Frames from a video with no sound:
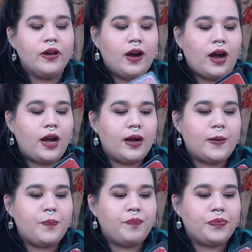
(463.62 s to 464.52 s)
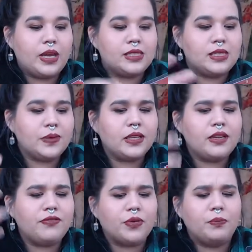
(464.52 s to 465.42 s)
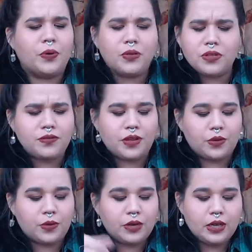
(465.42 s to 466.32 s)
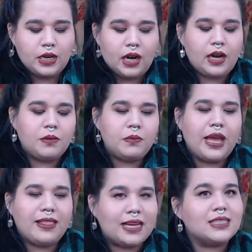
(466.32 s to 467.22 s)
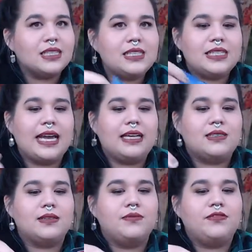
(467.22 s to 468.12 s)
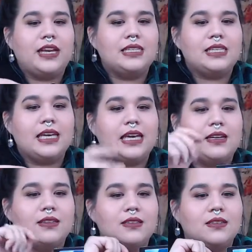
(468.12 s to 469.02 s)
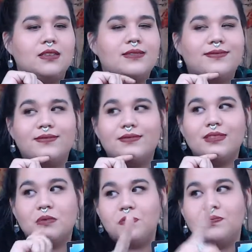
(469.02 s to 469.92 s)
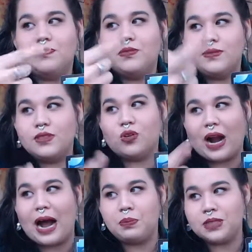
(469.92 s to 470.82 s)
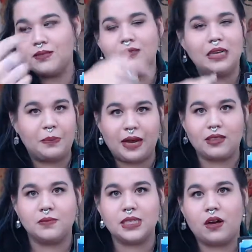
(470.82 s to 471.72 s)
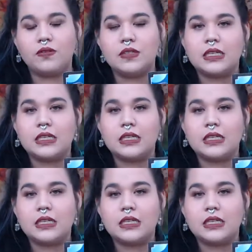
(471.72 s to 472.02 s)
a stability for both of you. And that's going to take some facing some crap about themselves.